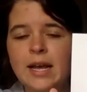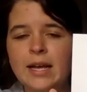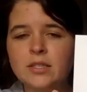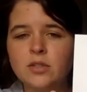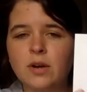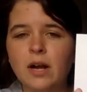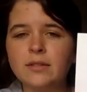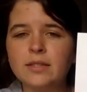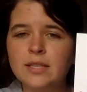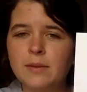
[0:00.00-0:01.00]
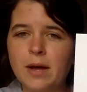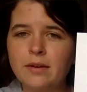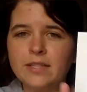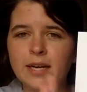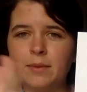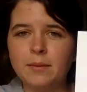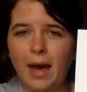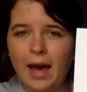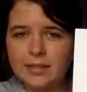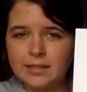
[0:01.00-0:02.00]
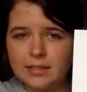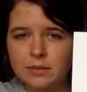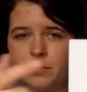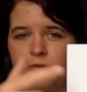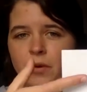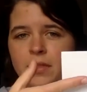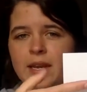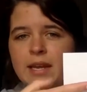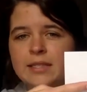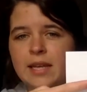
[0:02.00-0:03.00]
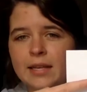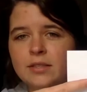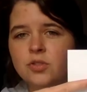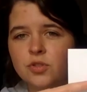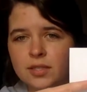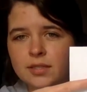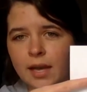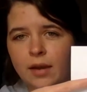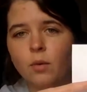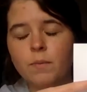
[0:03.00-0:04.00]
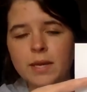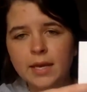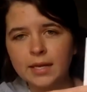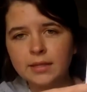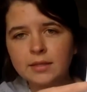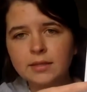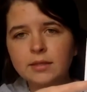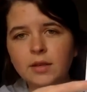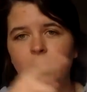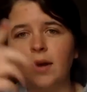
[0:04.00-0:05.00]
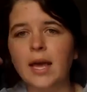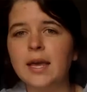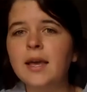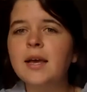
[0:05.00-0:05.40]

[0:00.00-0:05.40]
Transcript: estrus is the amount of time that passes before the next estrus cycle begins, okay?